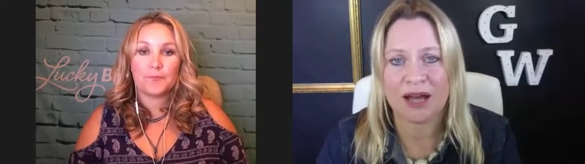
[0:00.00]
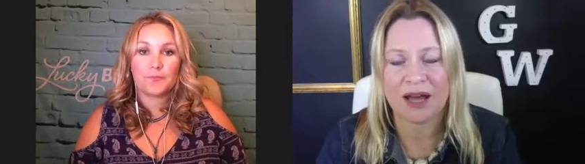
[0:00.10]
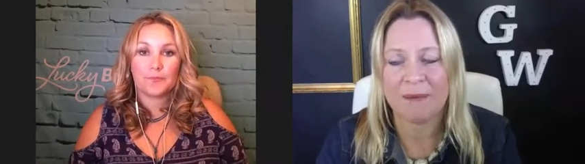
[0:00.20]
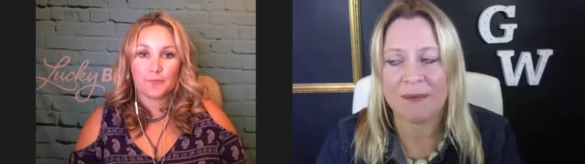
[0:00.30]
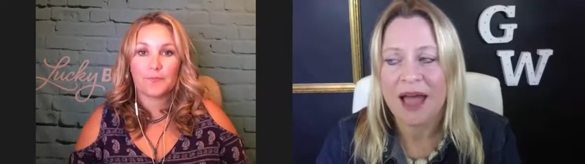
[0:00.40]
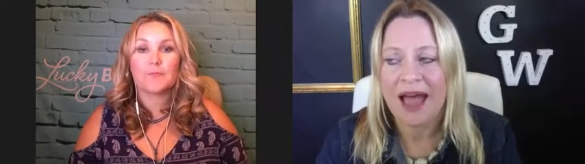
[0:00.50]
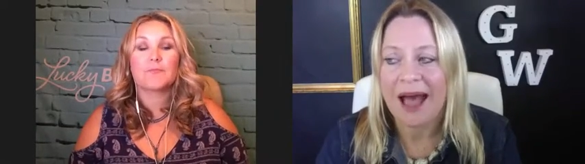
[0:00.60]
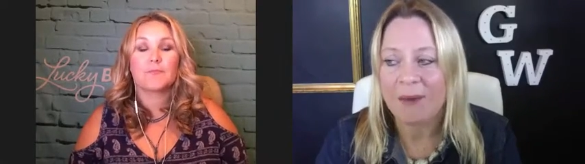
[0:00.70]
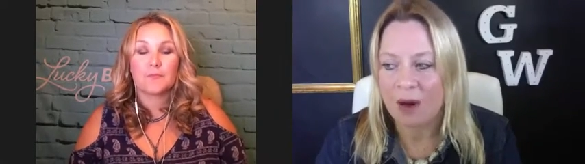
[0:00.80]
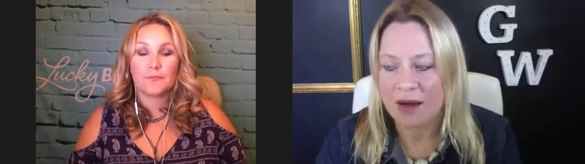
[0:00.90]
Speaker 1: Um,
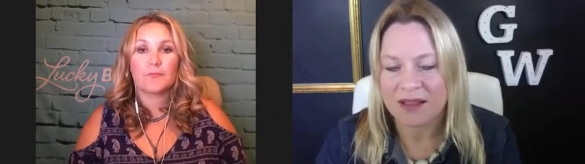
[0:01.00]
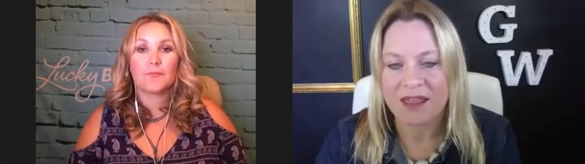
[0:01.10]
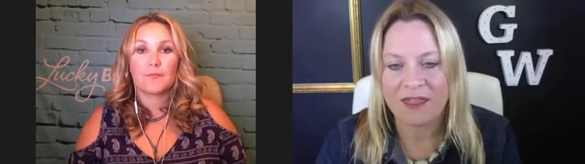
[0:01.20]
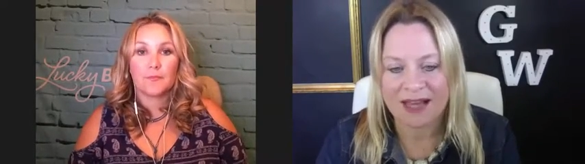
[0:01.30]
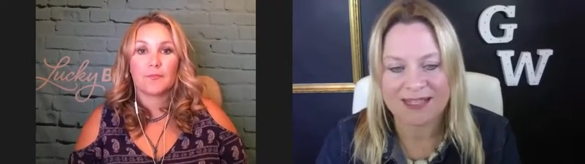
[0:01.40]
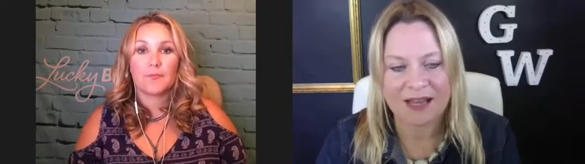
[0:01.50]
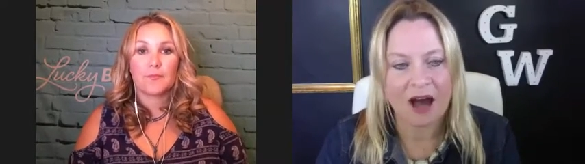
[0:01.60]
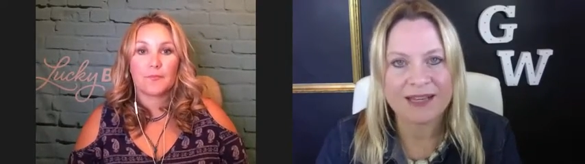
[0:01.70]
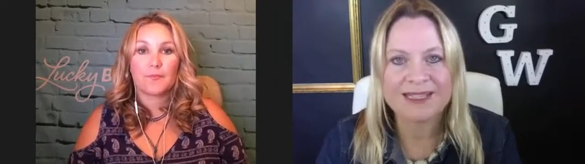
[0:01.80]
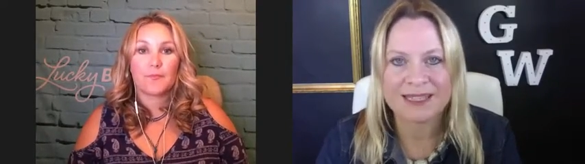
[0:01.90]
and one of the things that
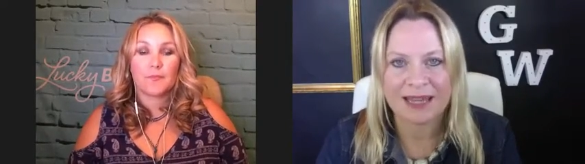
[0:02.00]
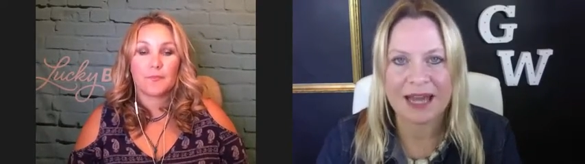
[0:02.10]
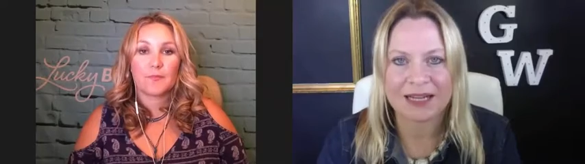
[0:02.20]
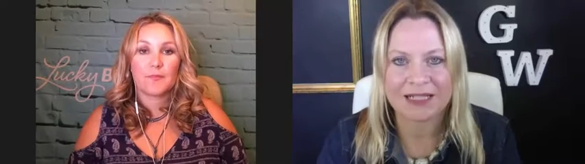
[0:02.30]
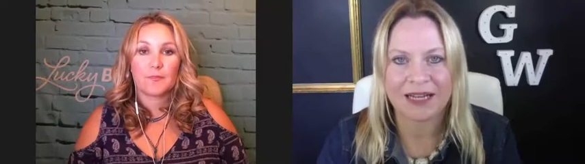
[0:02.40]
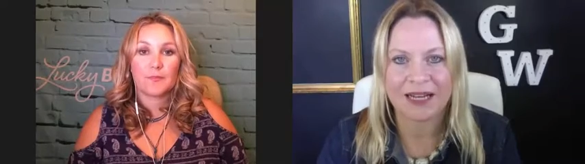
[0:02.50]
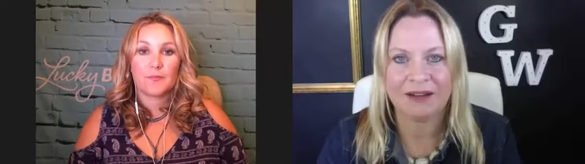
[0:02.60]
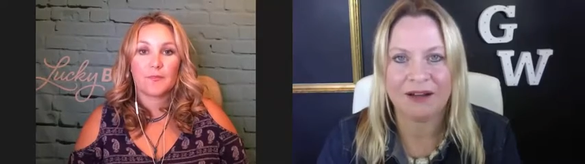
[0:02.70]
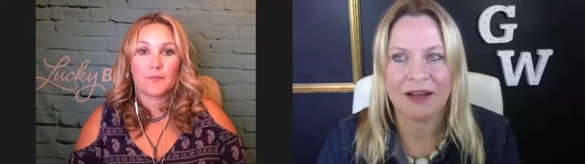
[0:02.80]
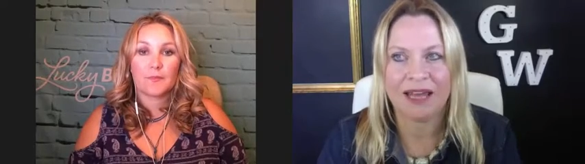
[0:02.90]
I see
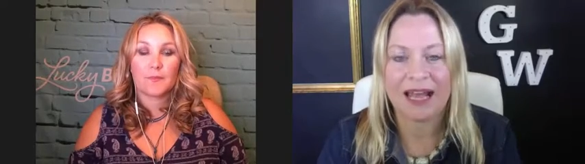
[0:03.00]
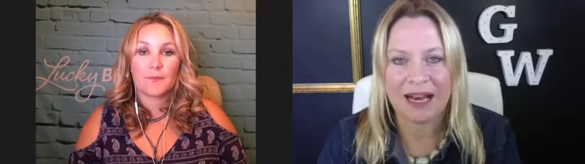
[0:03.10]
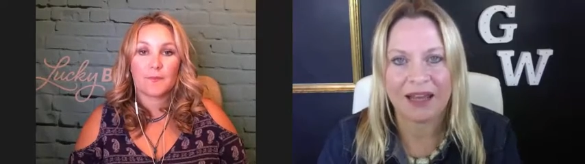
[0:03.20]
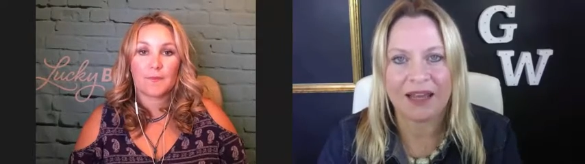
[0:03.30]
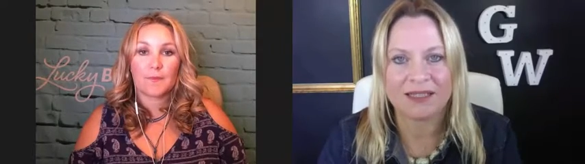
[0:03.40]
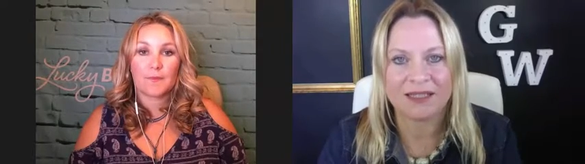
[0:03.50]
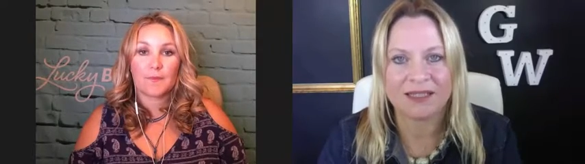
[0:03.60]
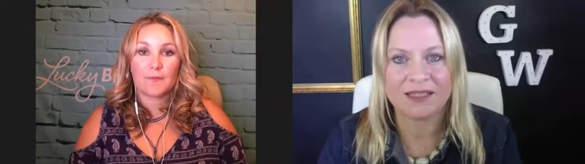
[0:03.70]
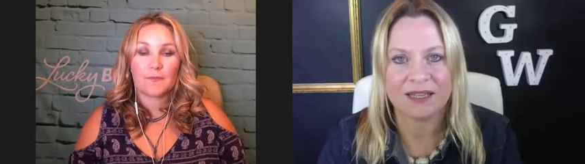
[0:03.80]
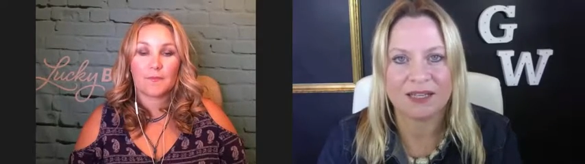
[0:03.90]
actually killing
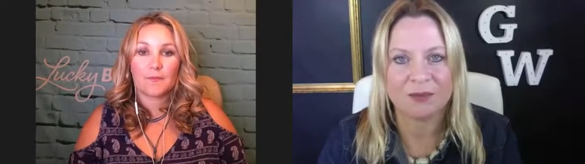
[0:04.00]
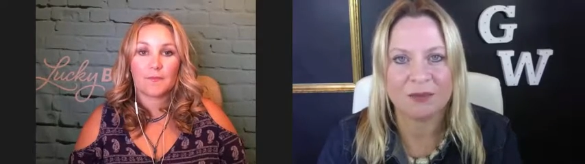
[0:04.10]
consistency is,